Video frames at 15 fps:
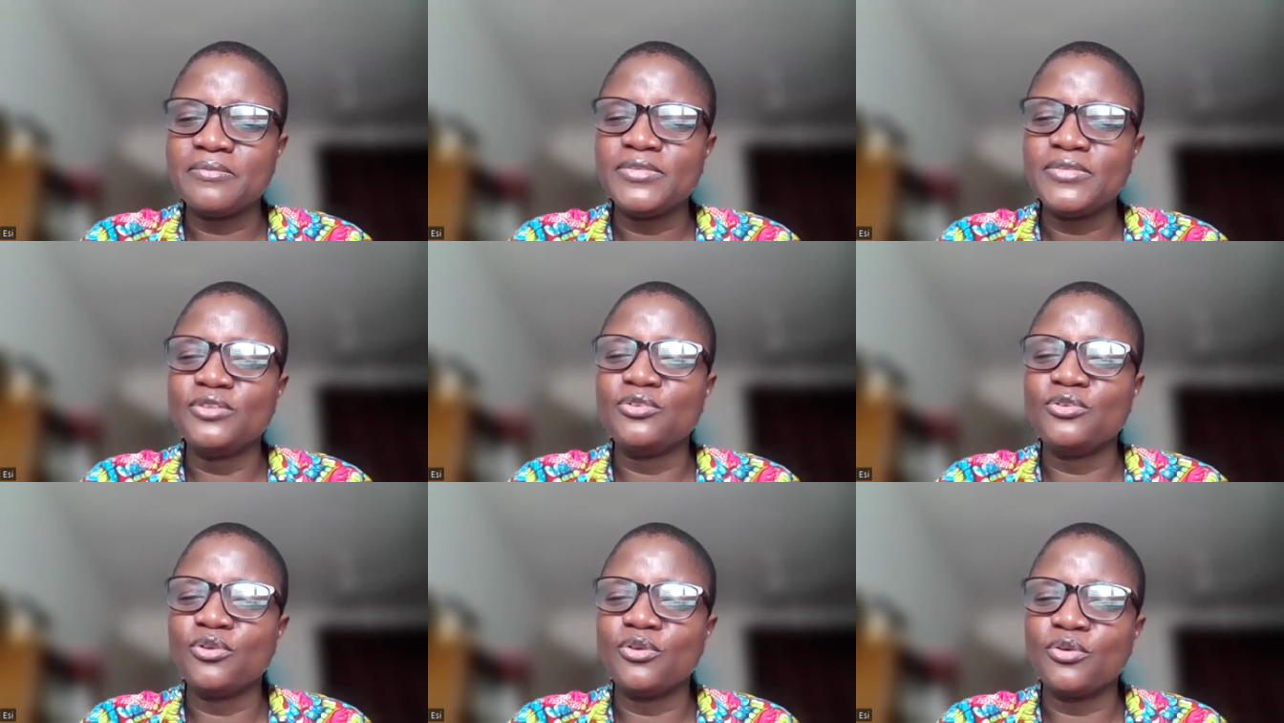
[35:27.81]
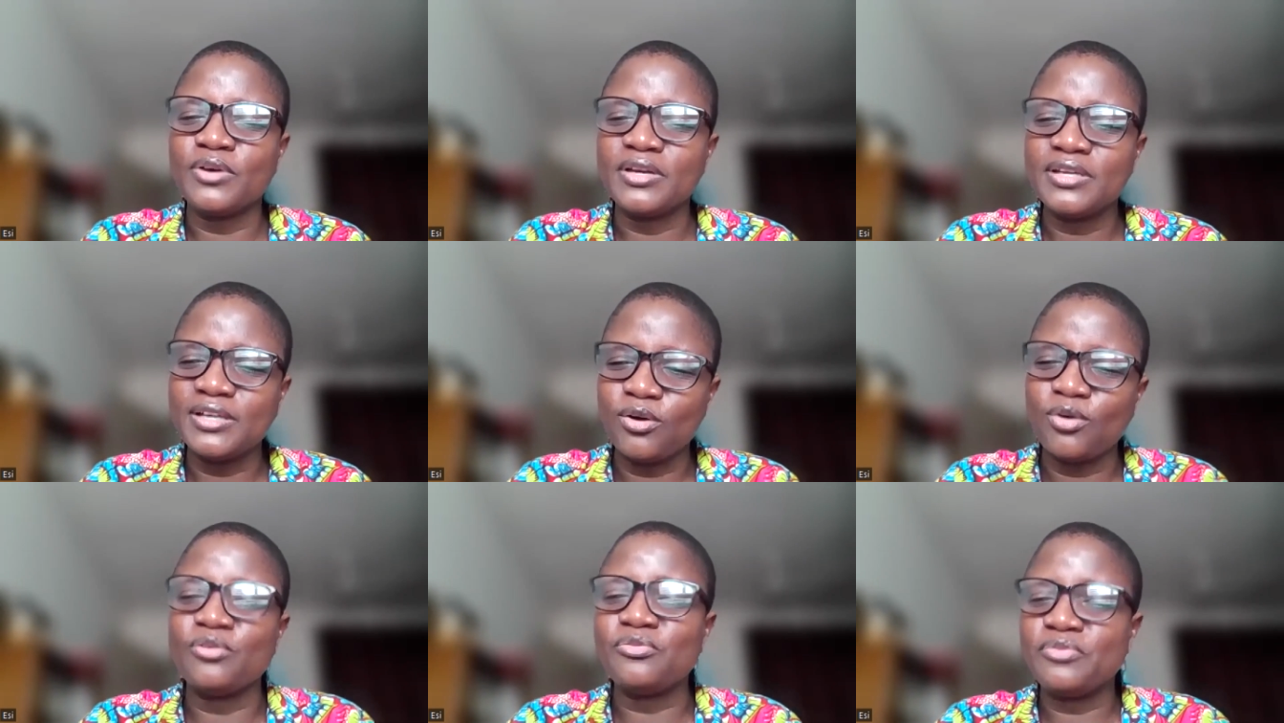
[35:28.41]
you know,
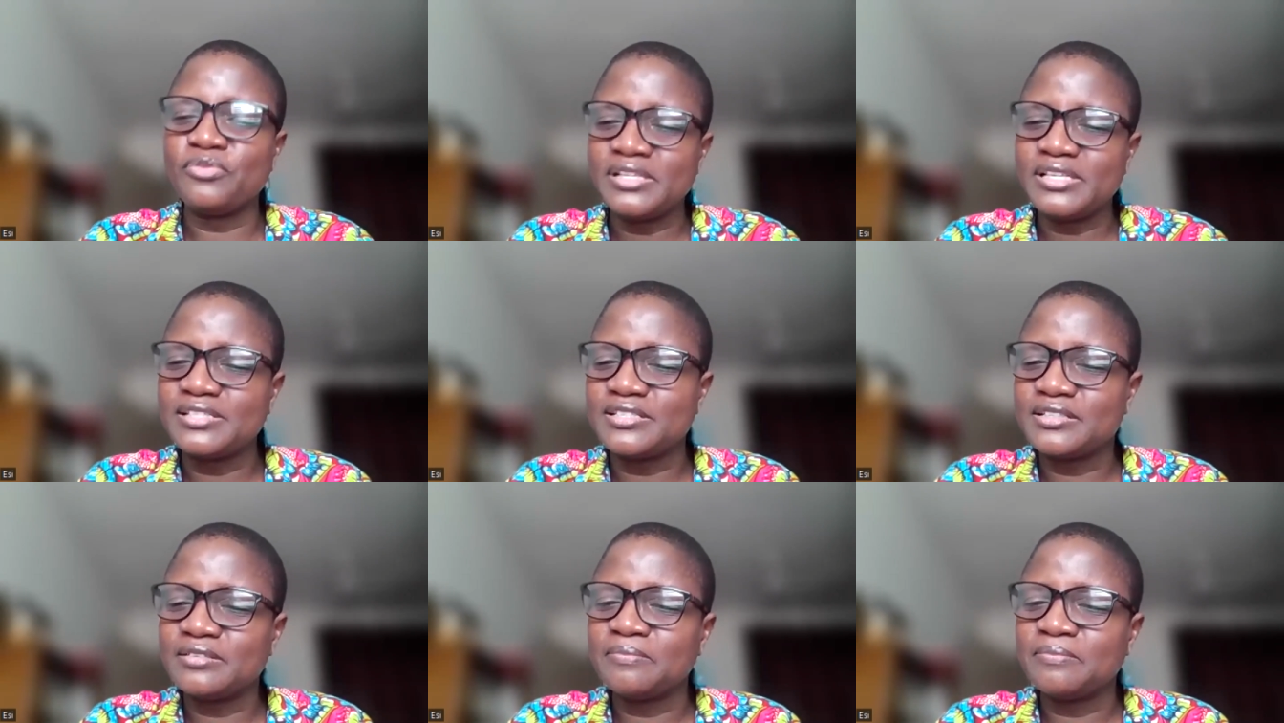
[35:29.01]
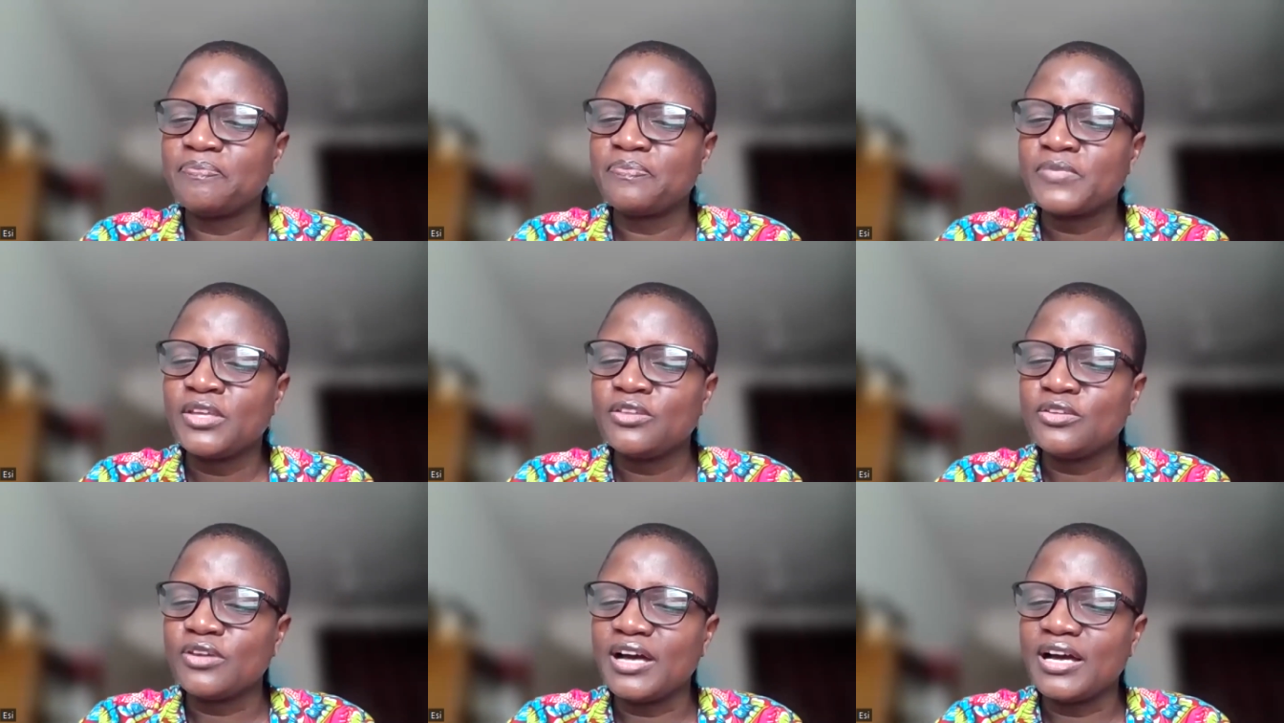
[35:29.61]
on mm. religion. mm
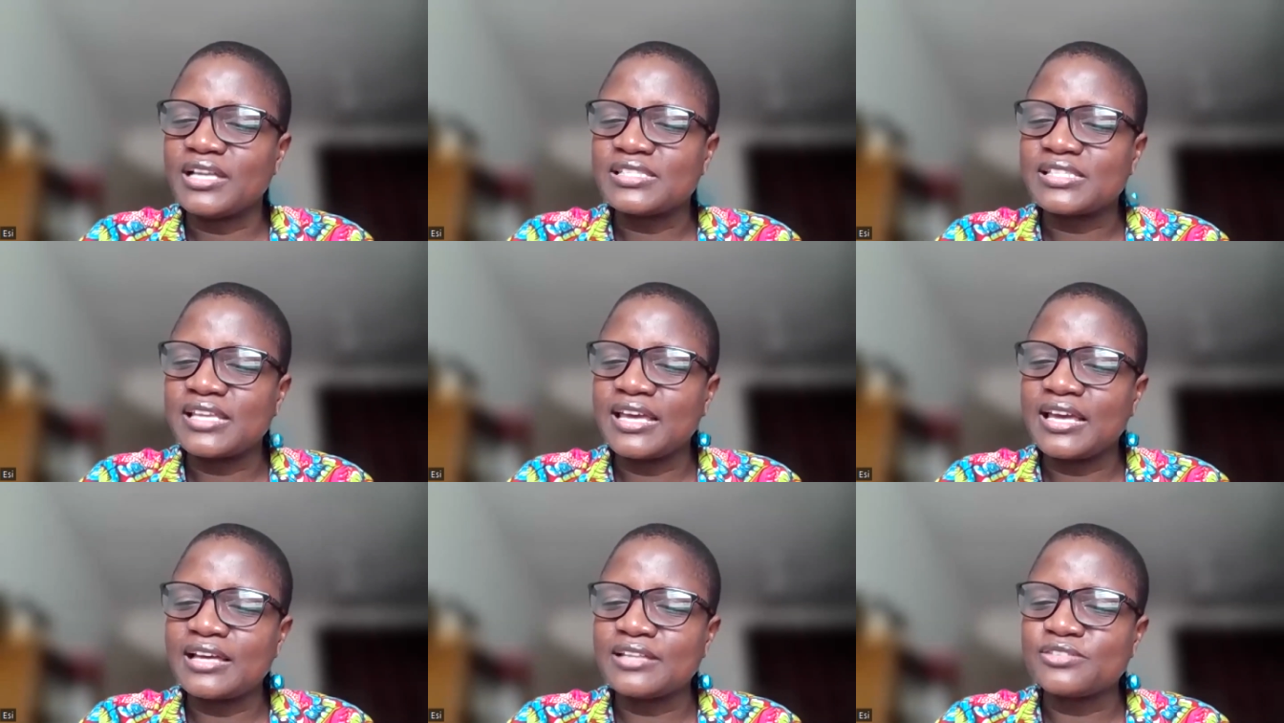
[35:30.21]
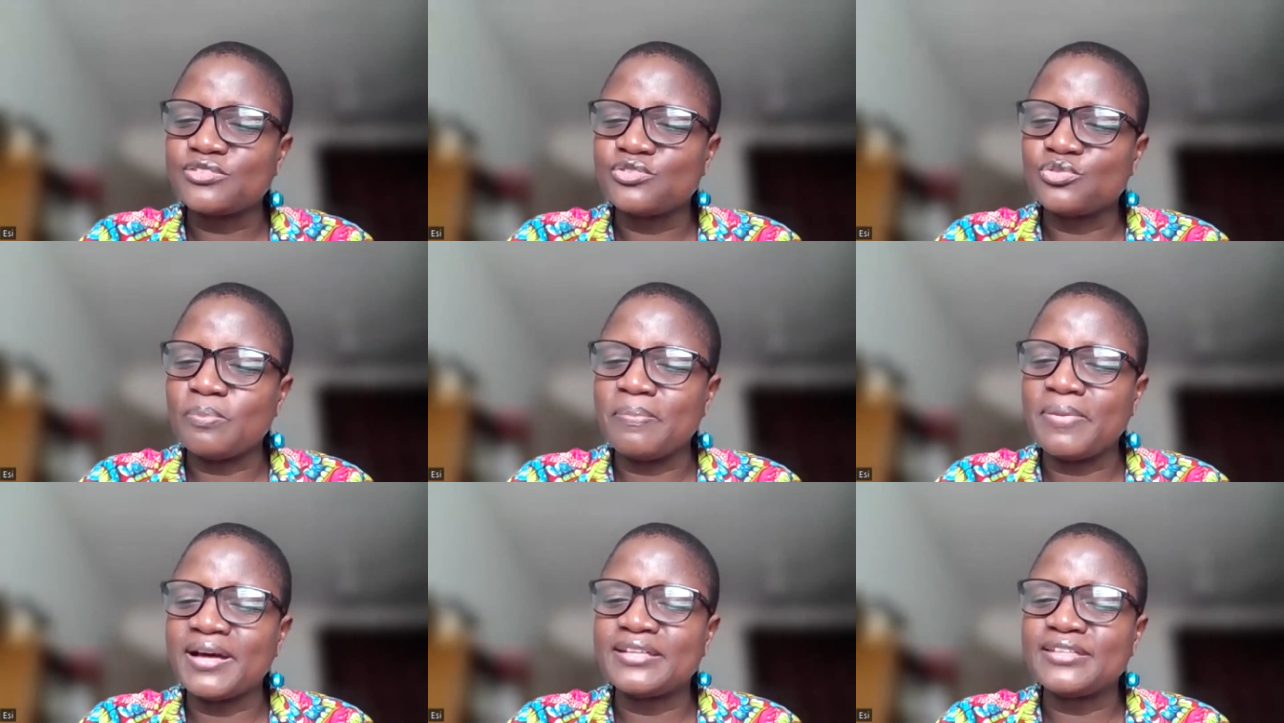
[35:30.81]
You're asking mm us to
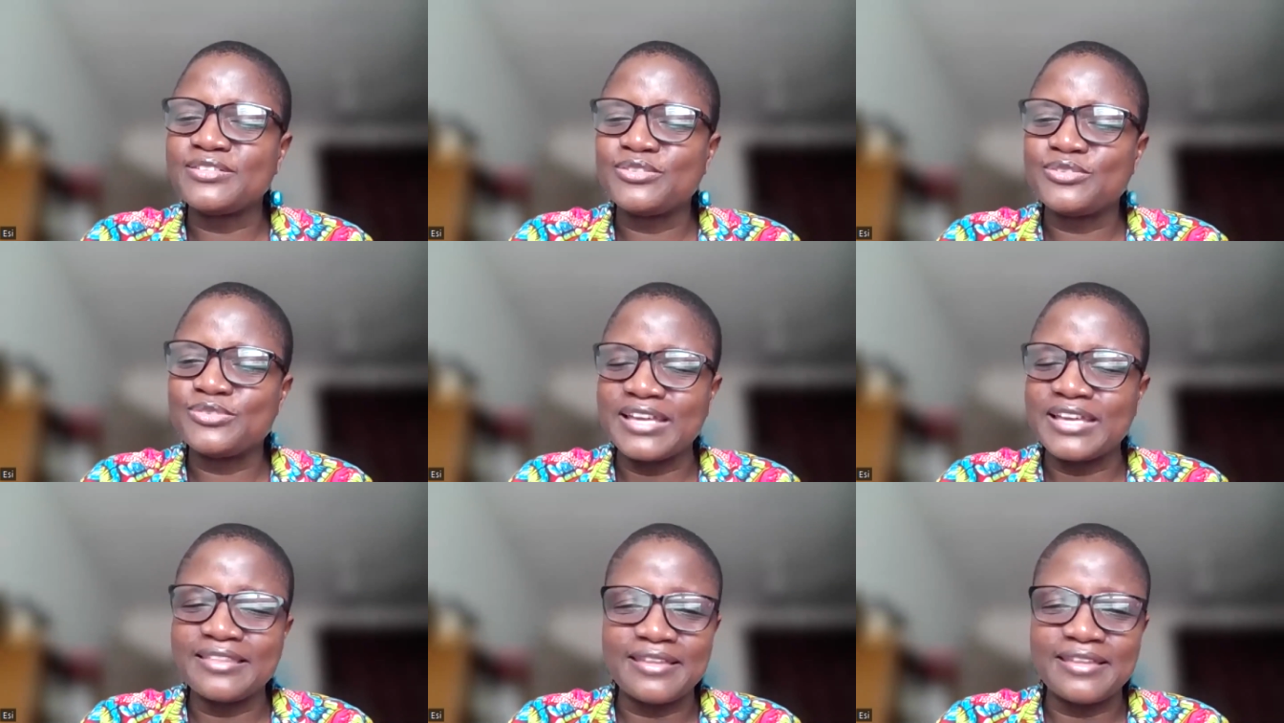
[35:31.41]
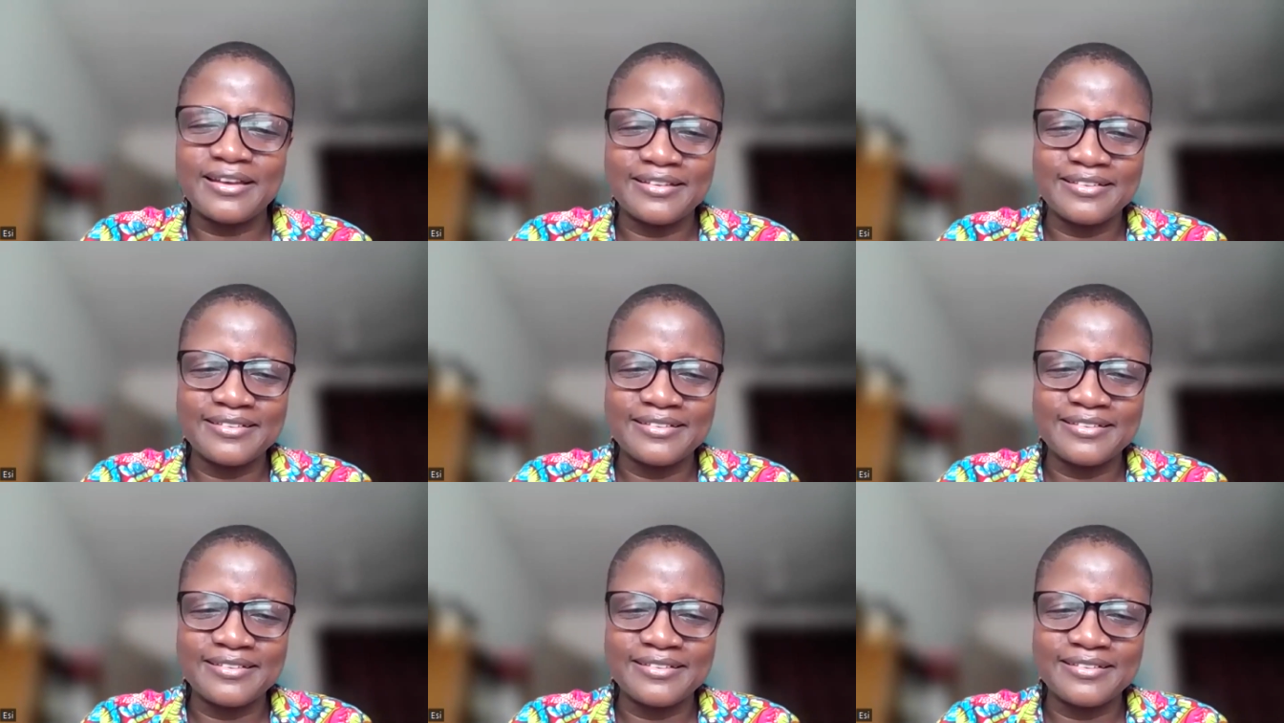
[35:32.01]
band together,